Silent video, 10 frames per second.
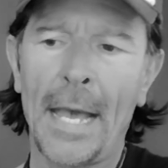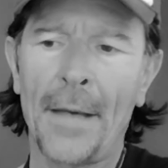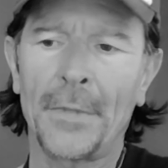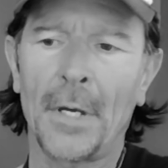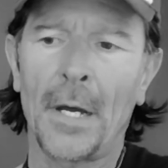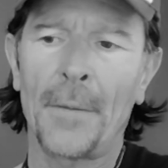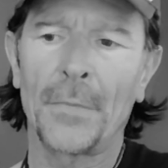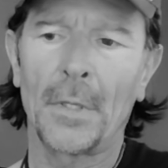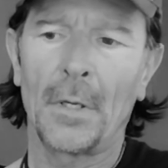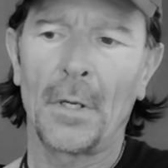And
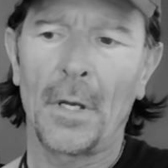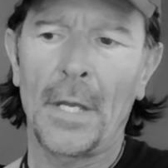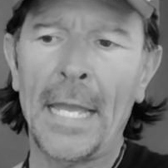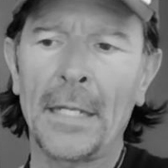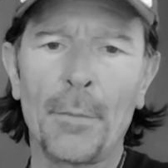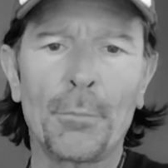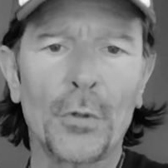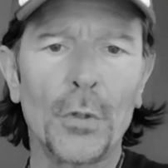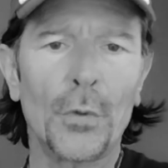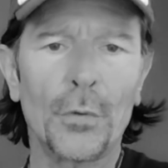it
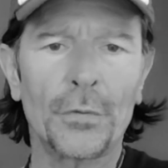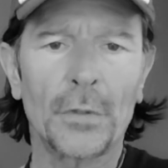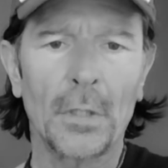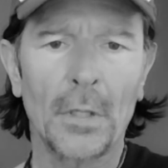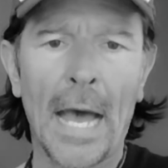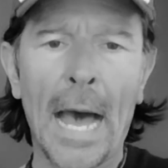improved